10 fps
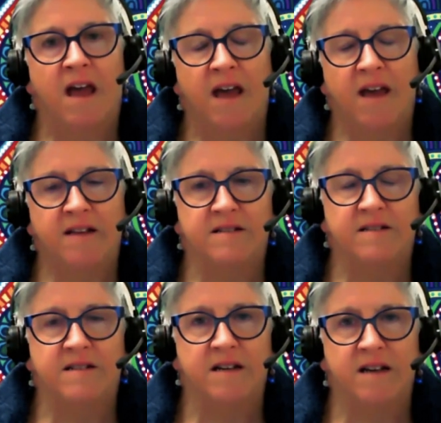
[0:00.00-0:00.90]

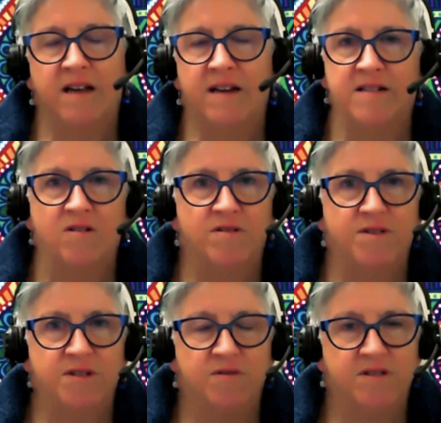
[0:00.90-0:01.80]
And as a
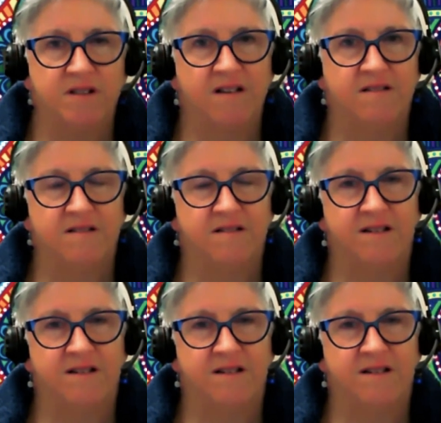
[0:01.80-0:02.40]
consequence, yes,